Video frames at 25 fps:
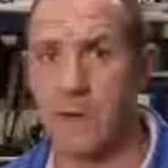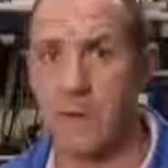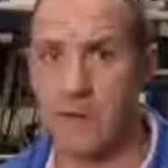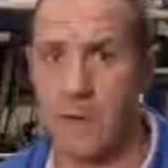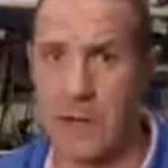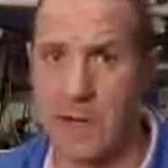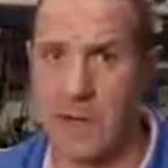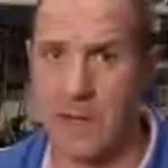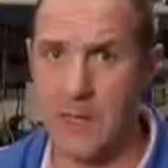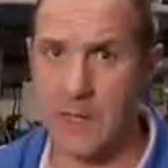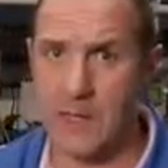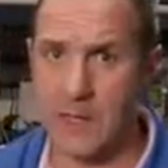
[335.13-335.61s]

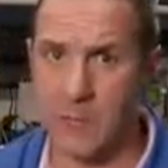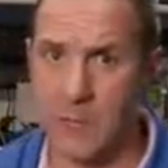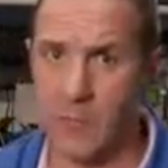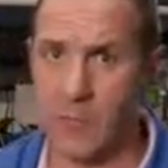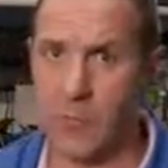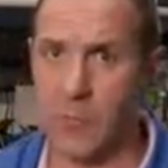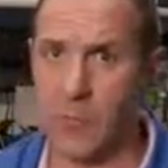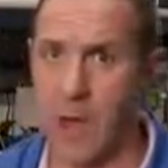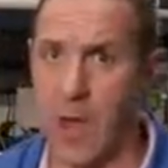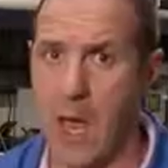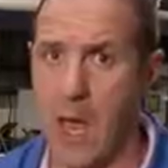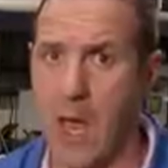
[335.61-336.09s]
device,
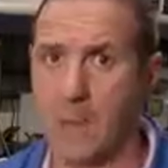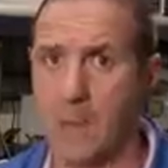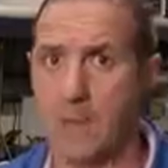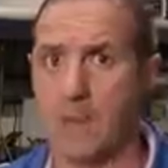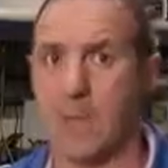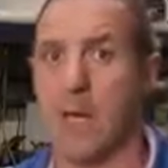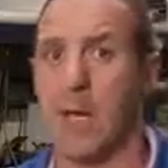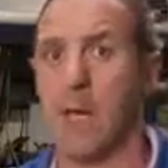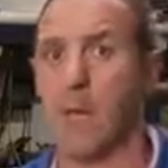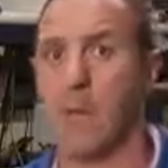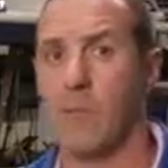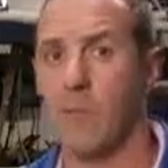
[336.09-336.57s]

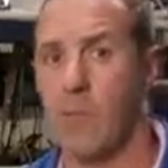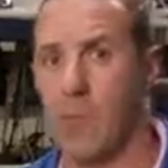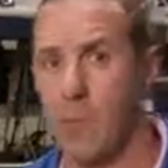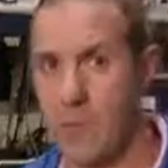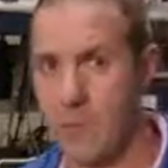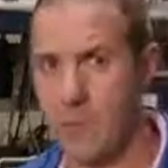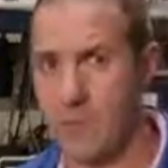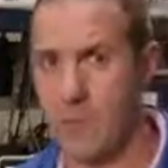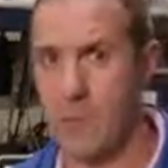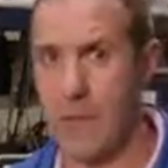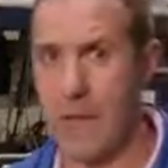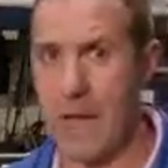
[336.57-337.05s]
perhaps a
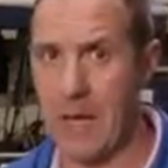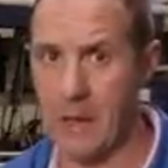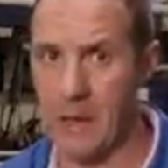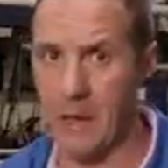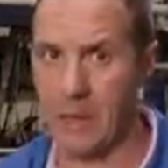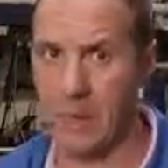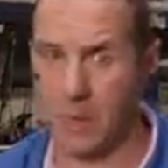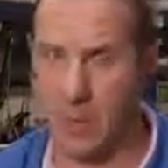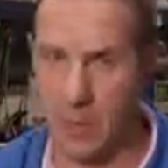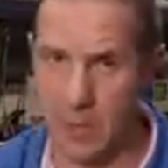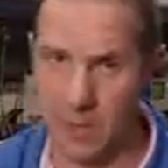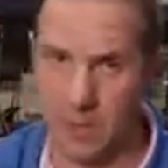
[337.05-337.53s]

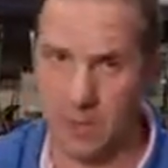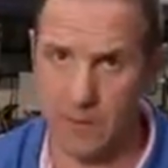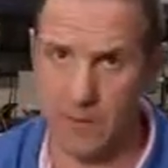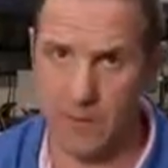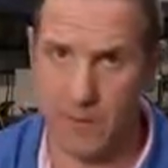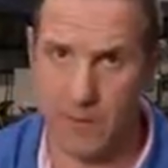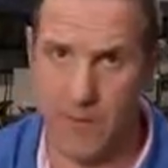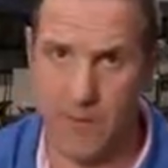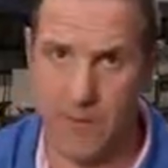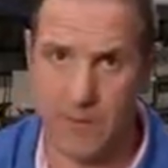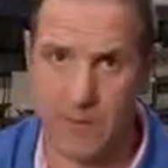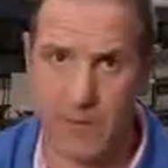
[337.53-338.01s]
post-package trimmed
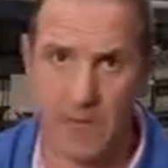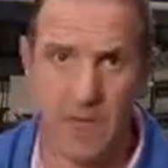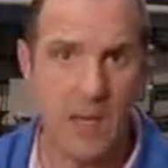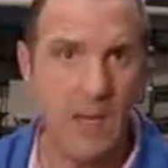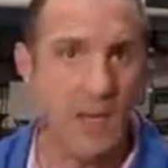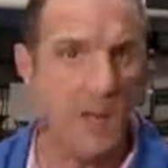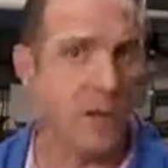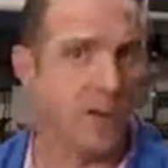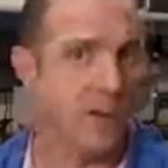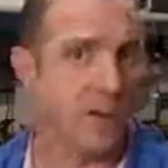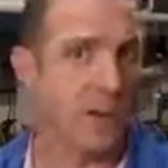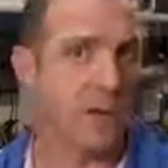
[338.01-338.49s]
device
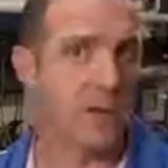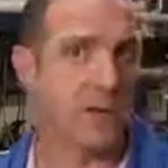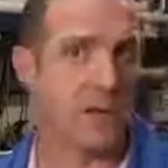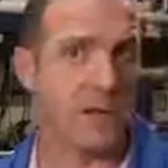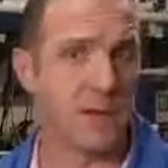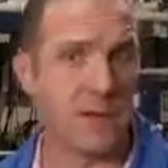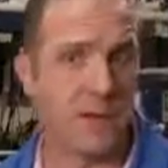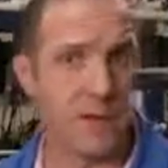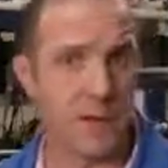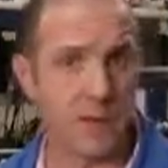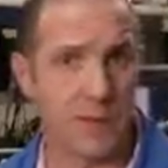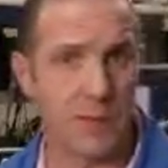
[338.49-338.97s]

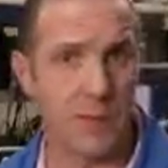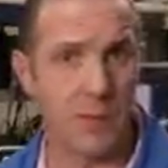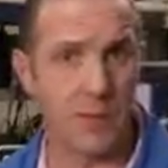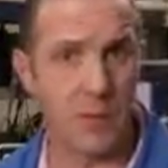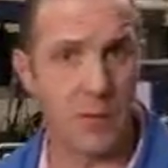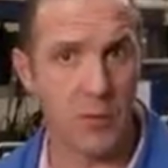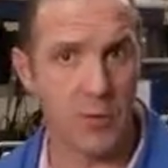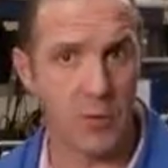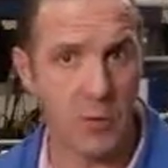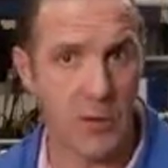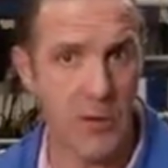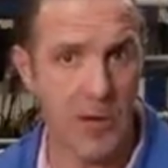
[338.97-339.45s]
versus a
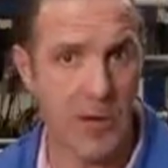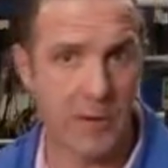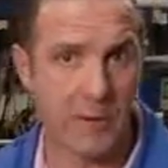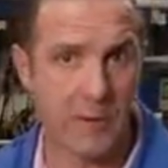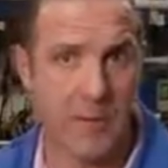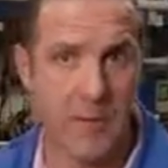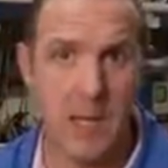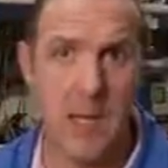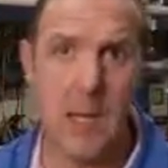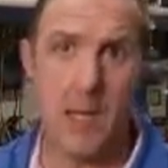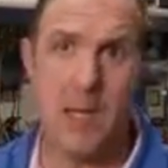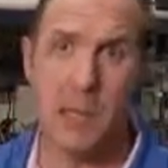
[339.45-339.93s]
zero drift,